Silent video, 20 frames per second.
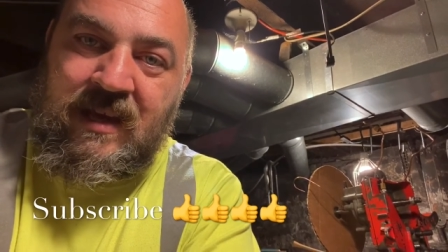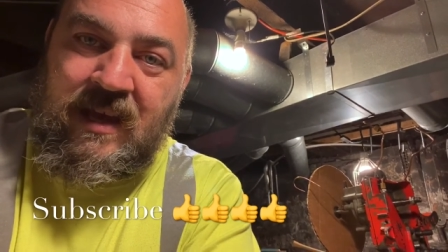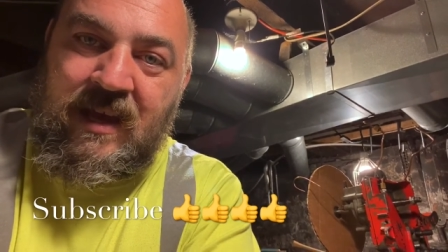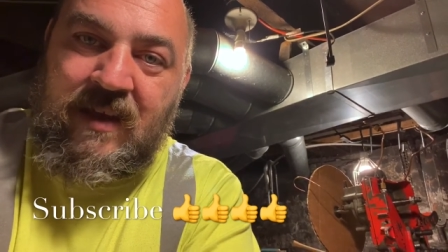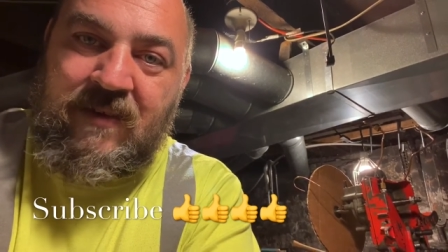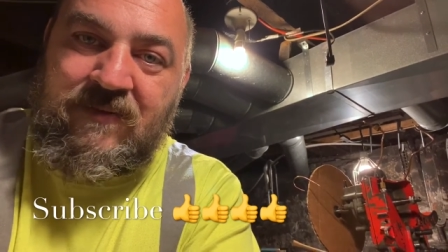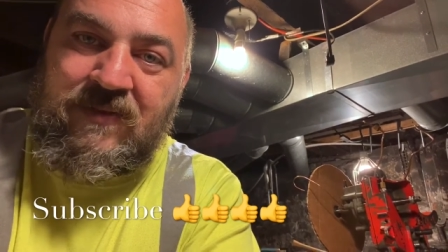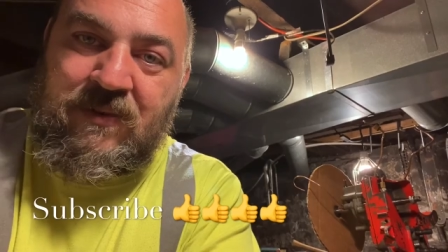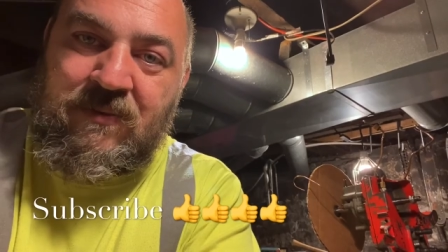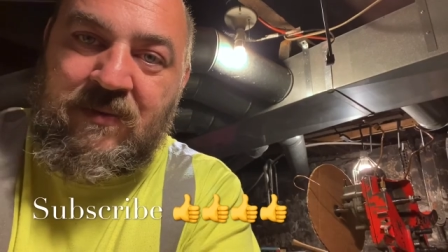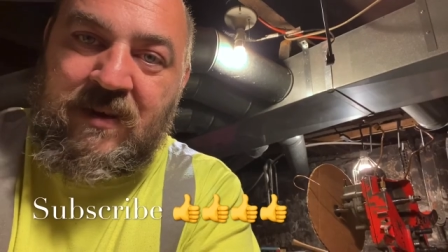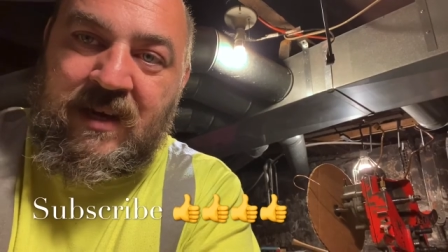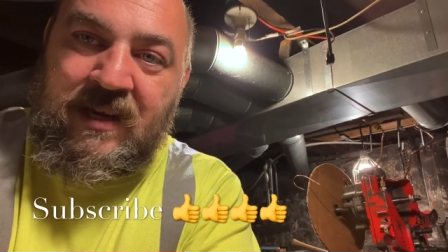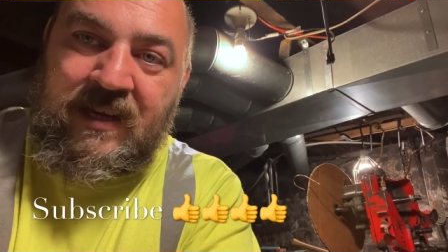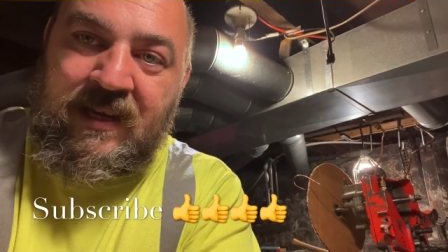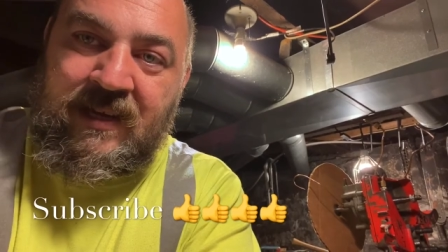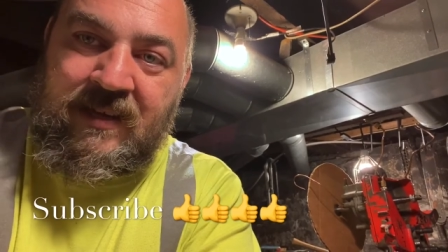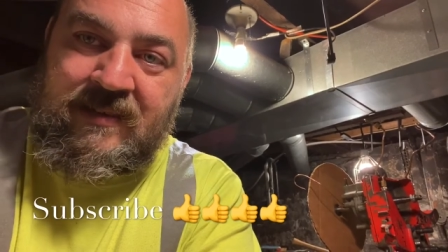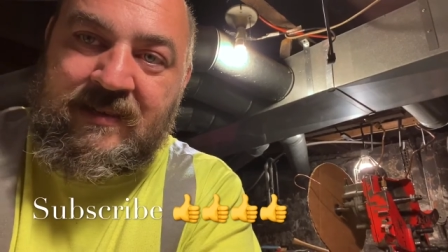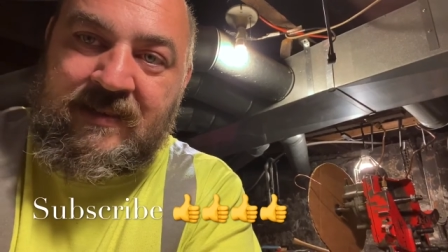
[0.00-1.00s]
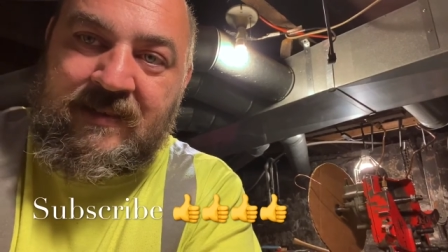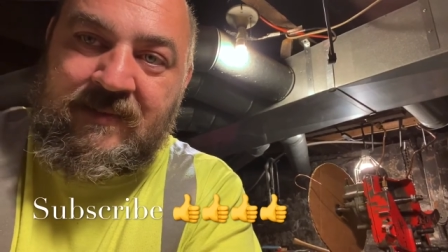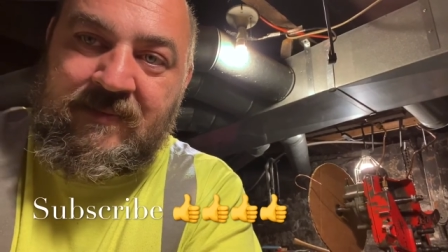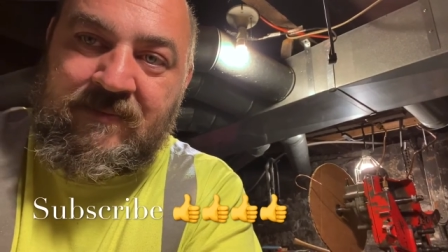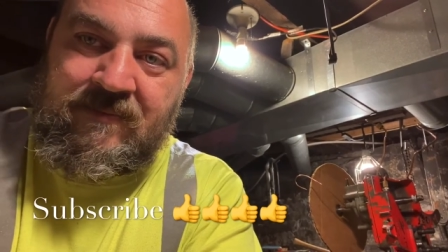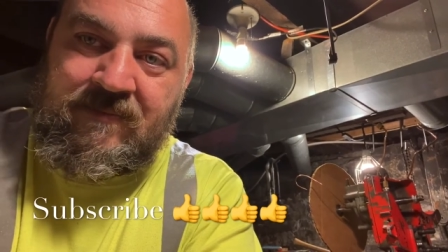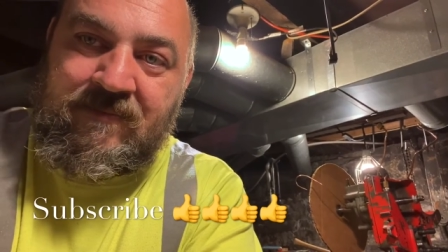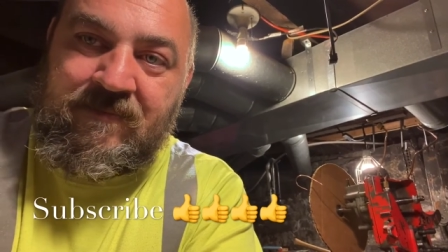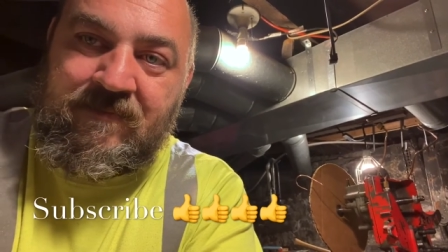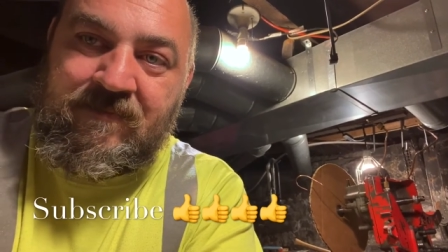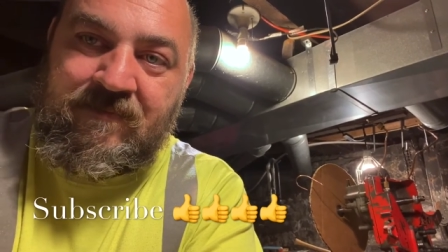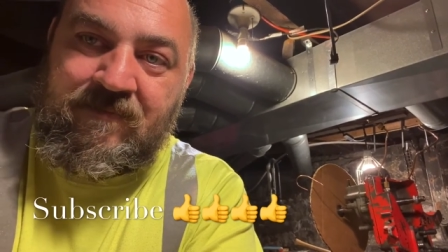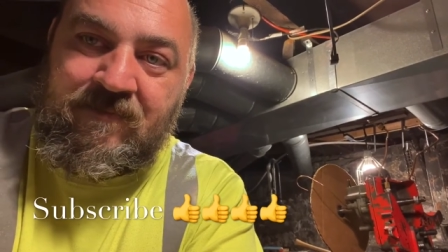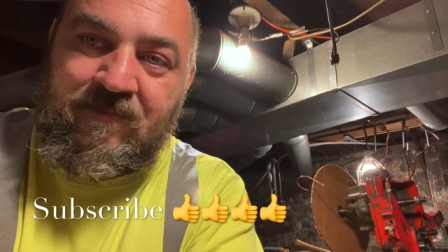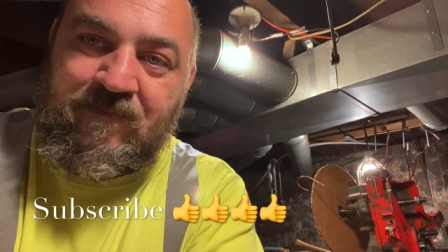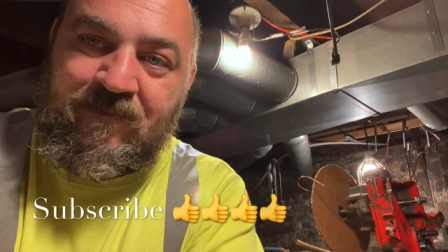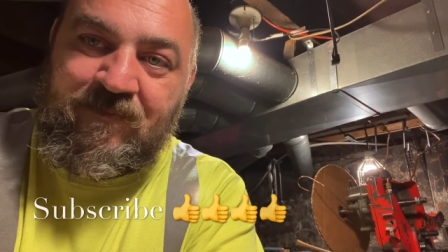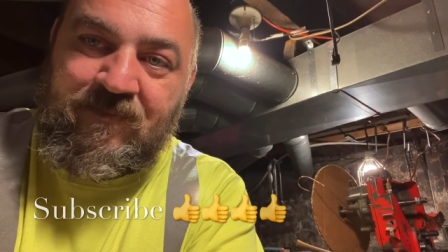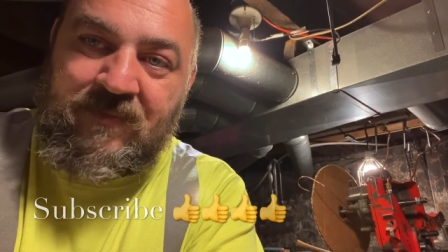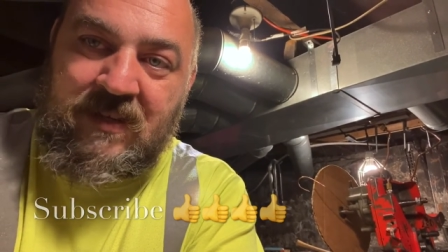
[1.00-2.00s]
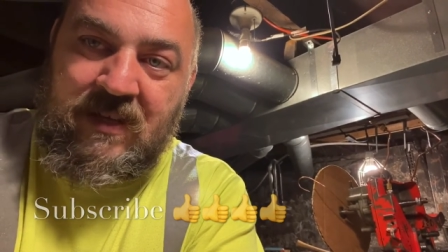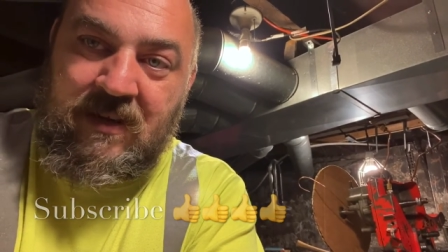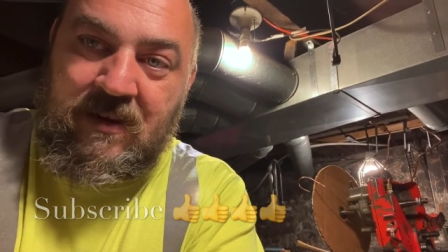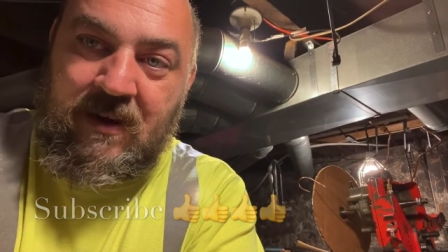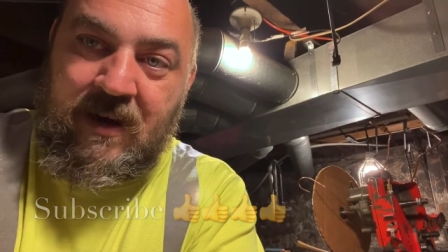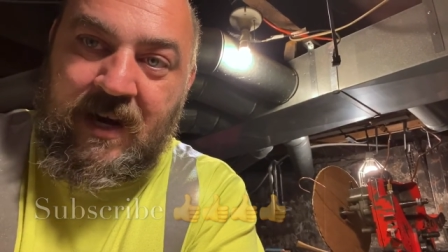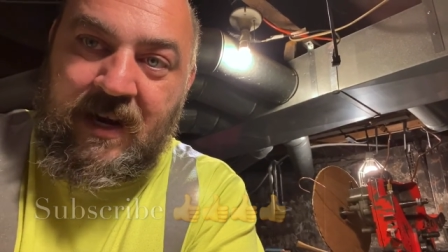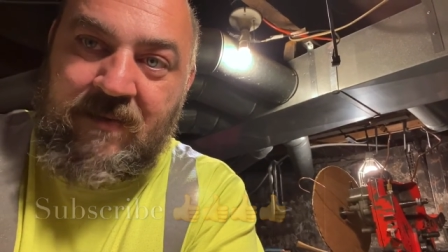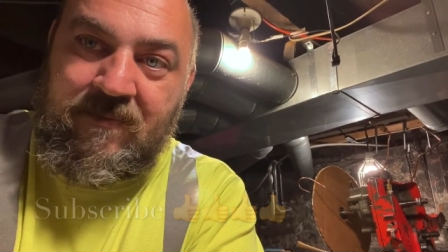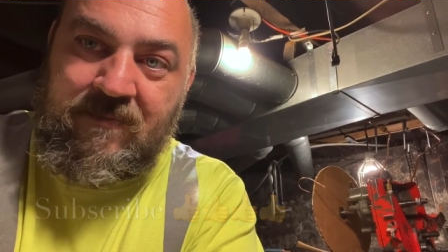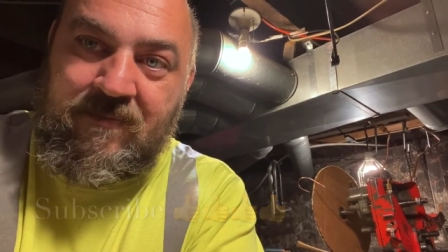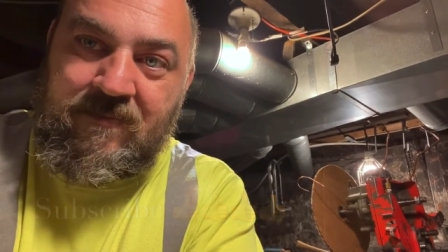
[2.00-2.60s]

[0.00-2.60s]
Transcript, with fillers: after running it. All right.